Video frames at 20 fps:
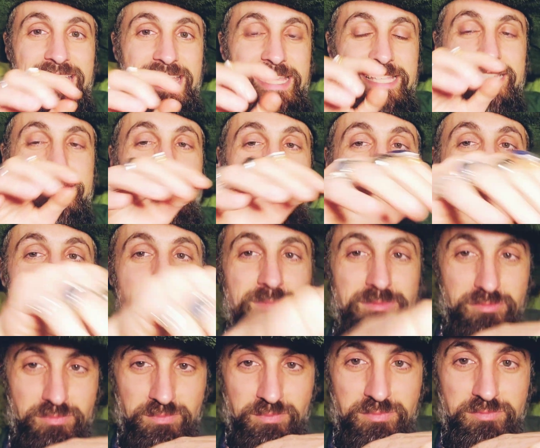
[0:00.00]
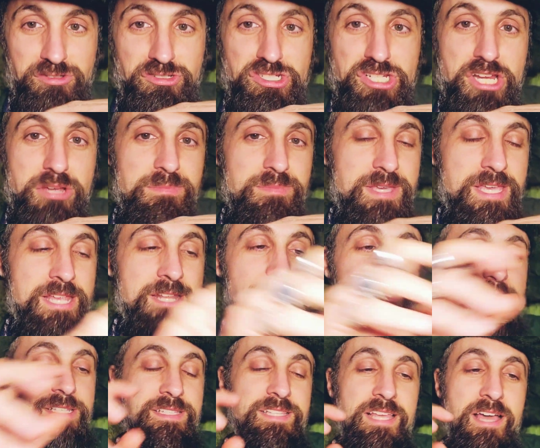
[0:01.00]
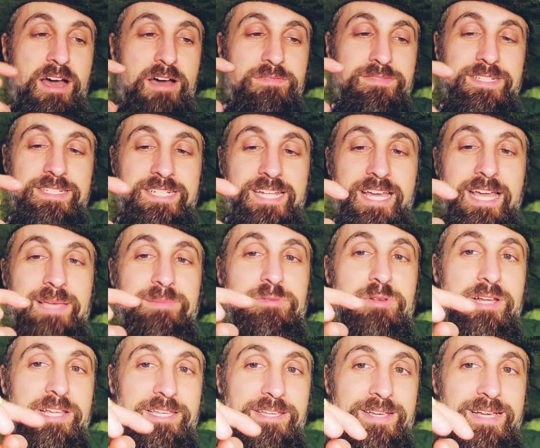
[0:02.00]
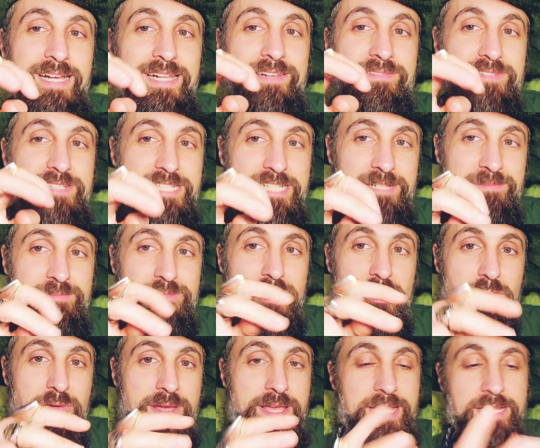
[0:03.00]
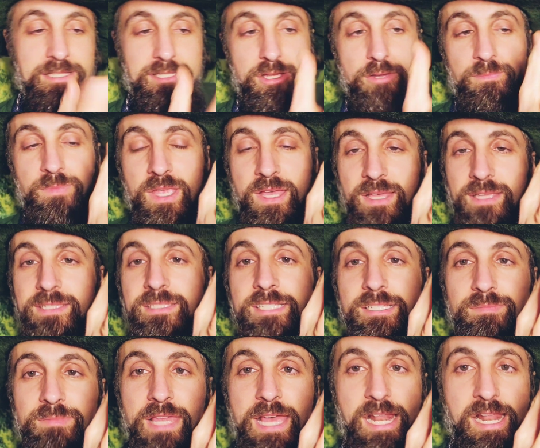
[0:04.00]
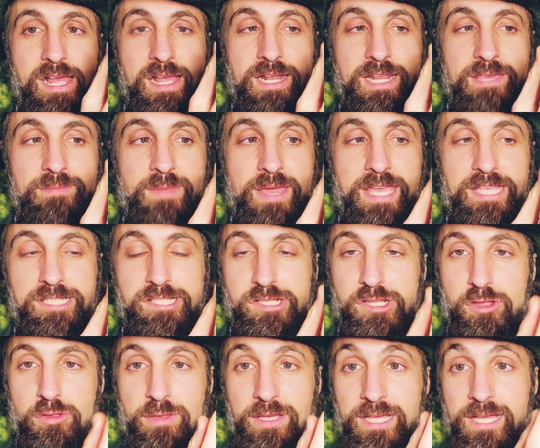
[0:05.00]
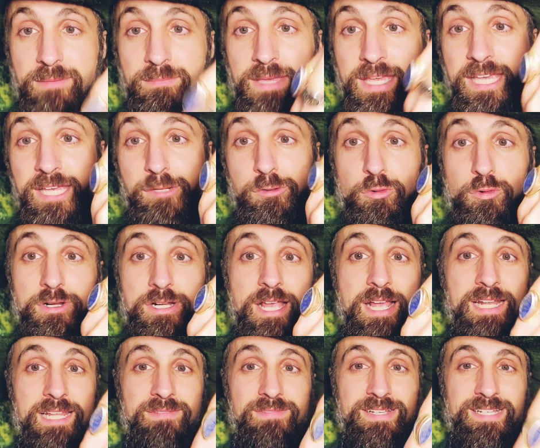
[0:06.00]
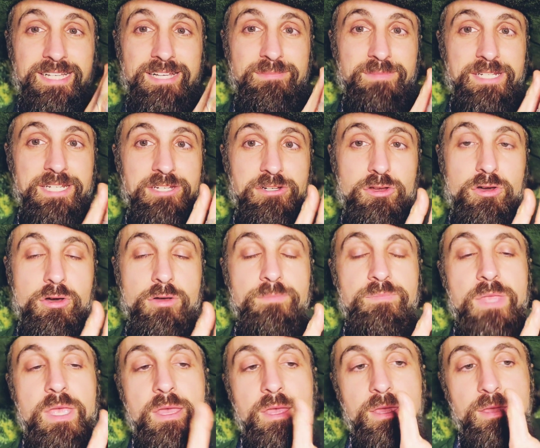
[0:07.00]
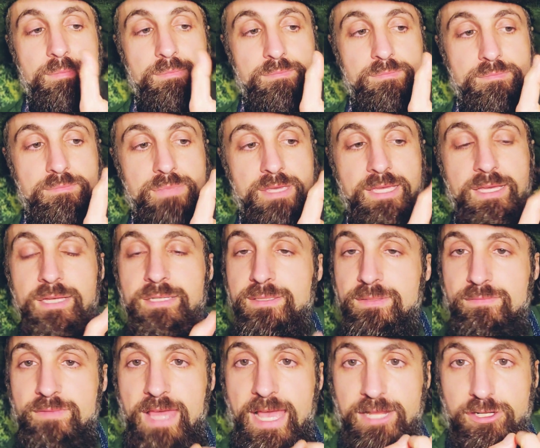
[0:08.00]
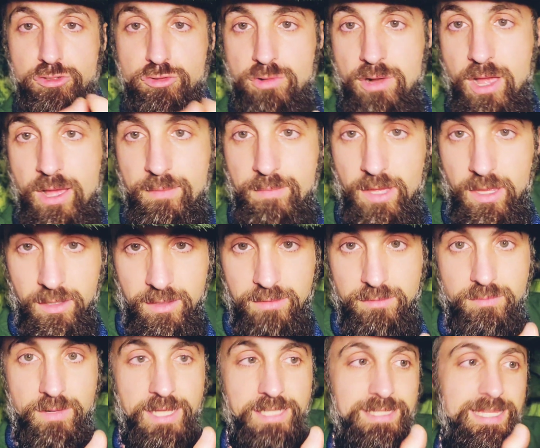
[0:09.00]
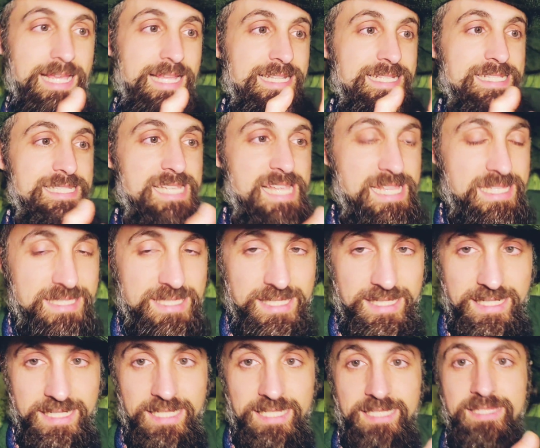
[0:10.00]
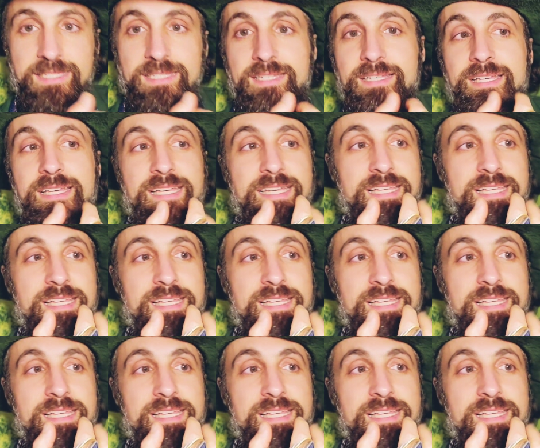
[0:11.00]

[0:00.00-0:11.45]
some jump in, but oftentimes, right, you kind of tiptoe in. So some of that honey may slowly come in or not even come in at all, because of that trauma, right? That intensity, the